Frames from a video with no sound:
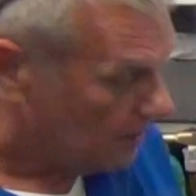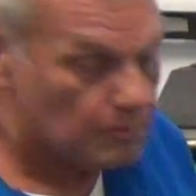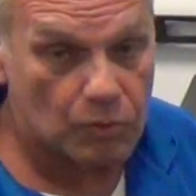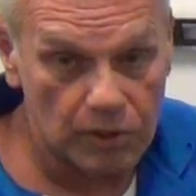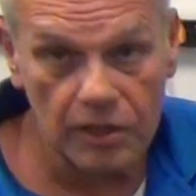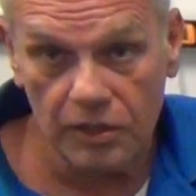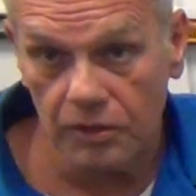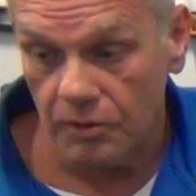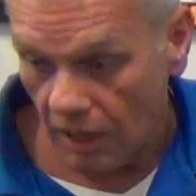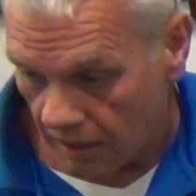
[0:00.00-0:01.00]
But we're going to
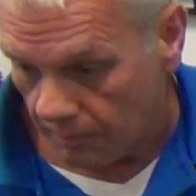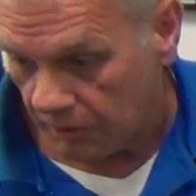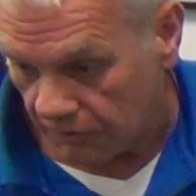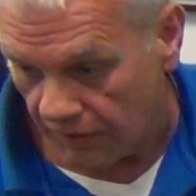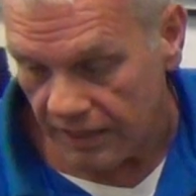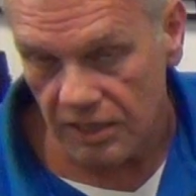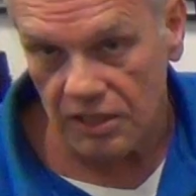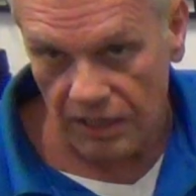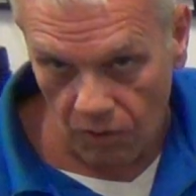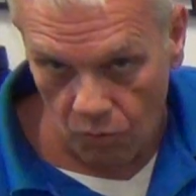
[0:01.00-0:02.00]
do a couple of
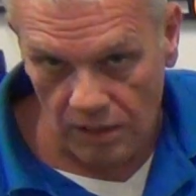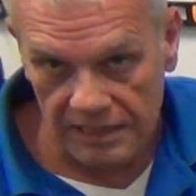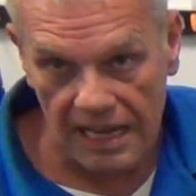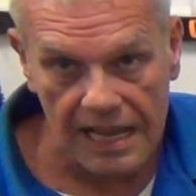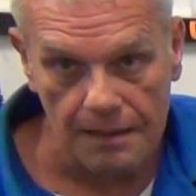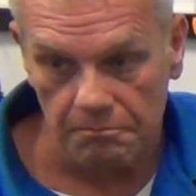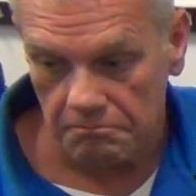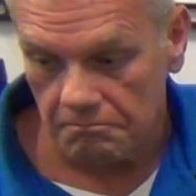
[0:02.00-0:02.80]
things at one time.